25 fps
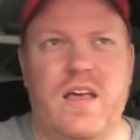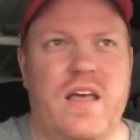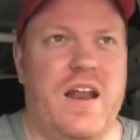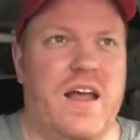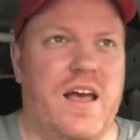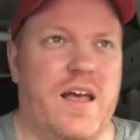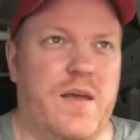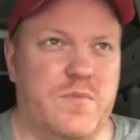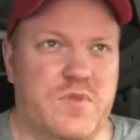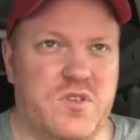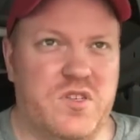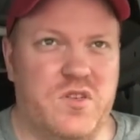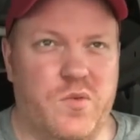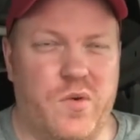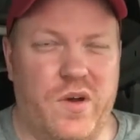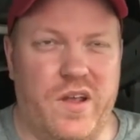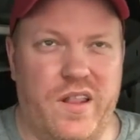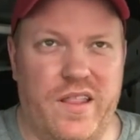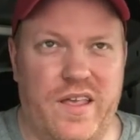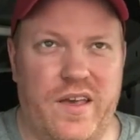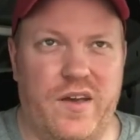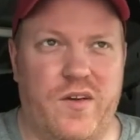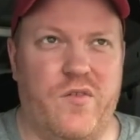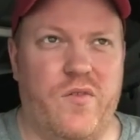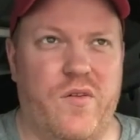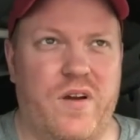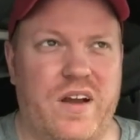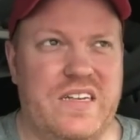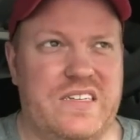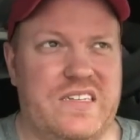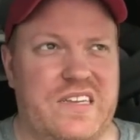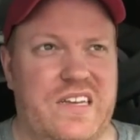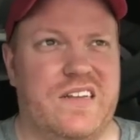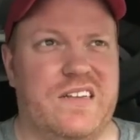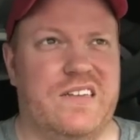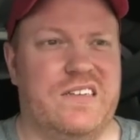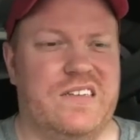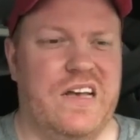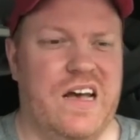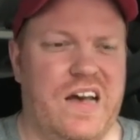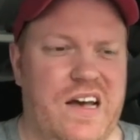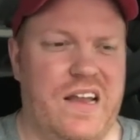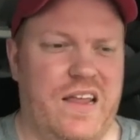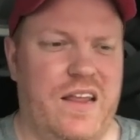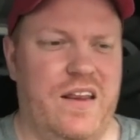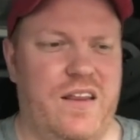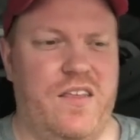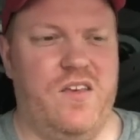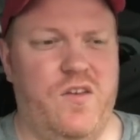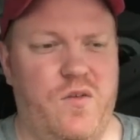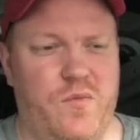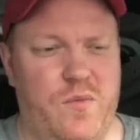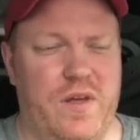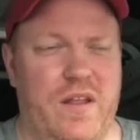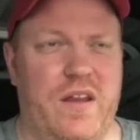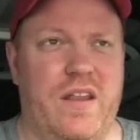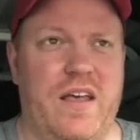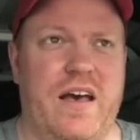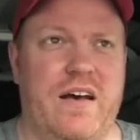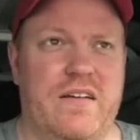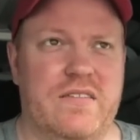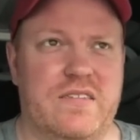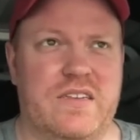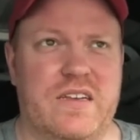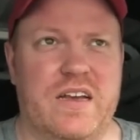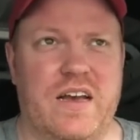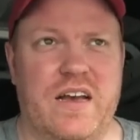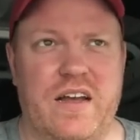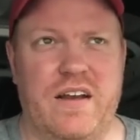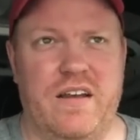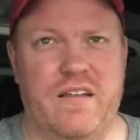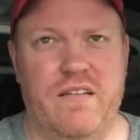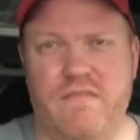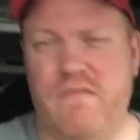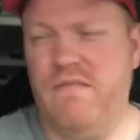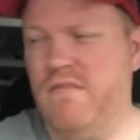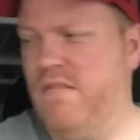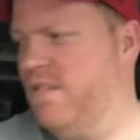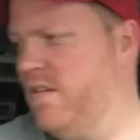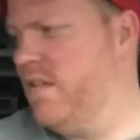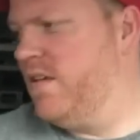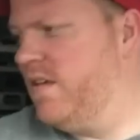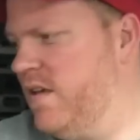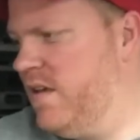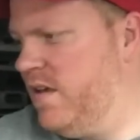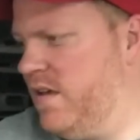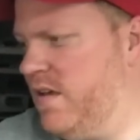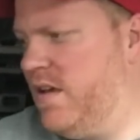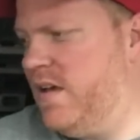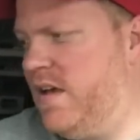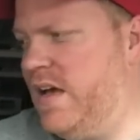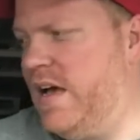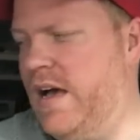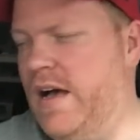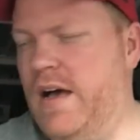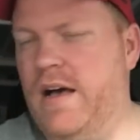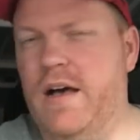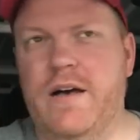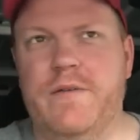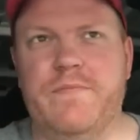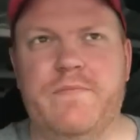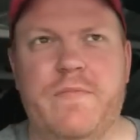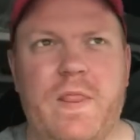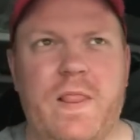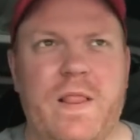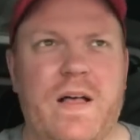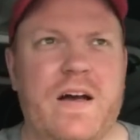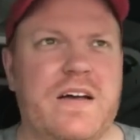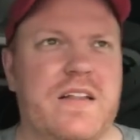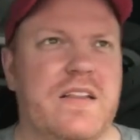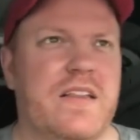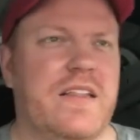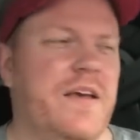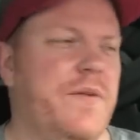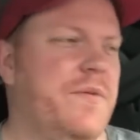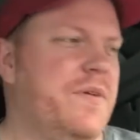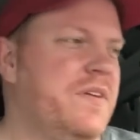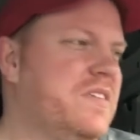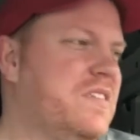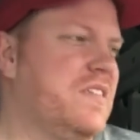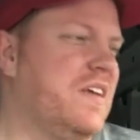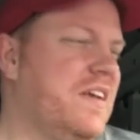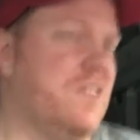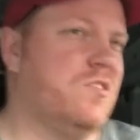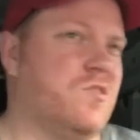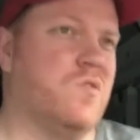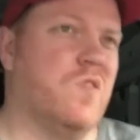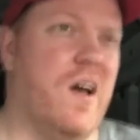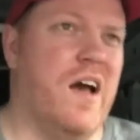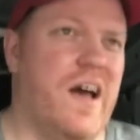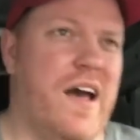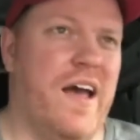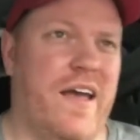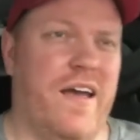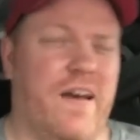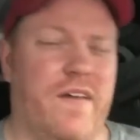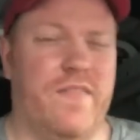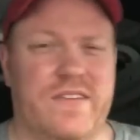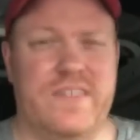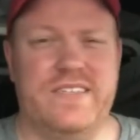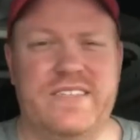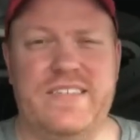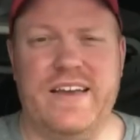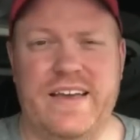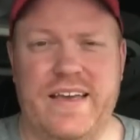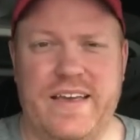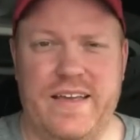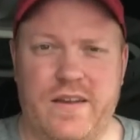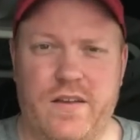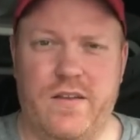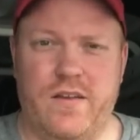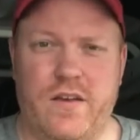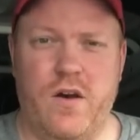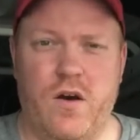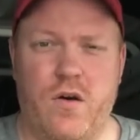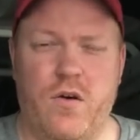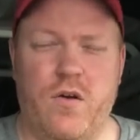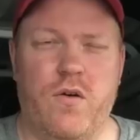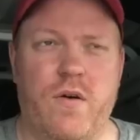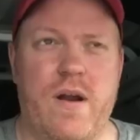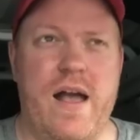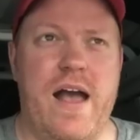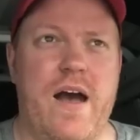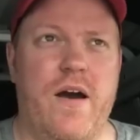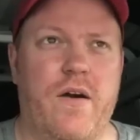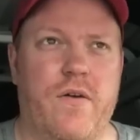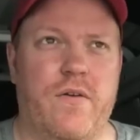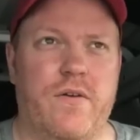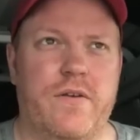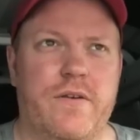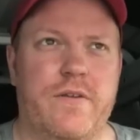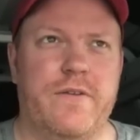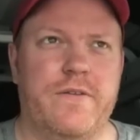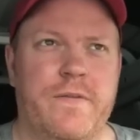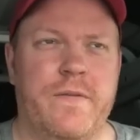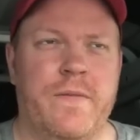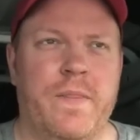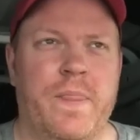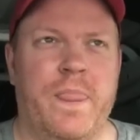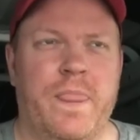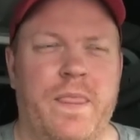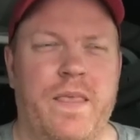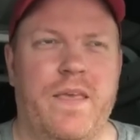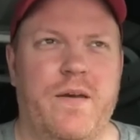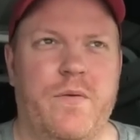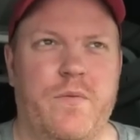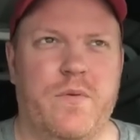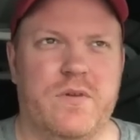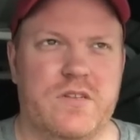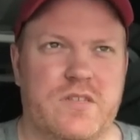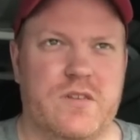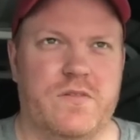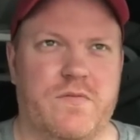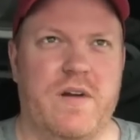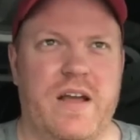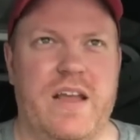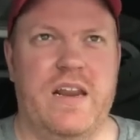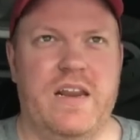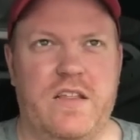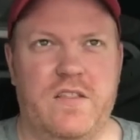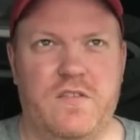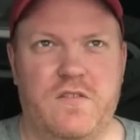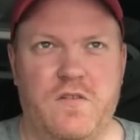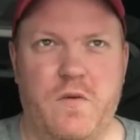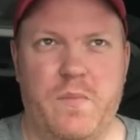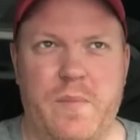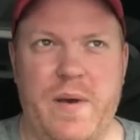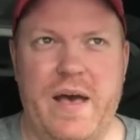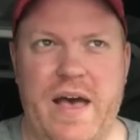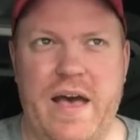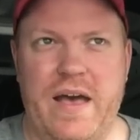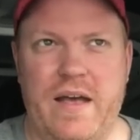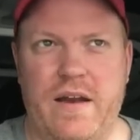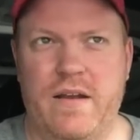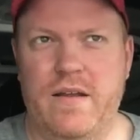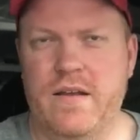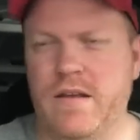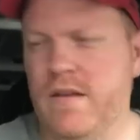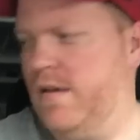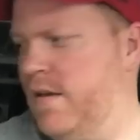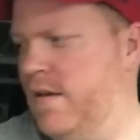I am sweating like crazy. It's hot and humid outside. Um, luckily, we stayed dry on the second go around. It wasn't raining too bad.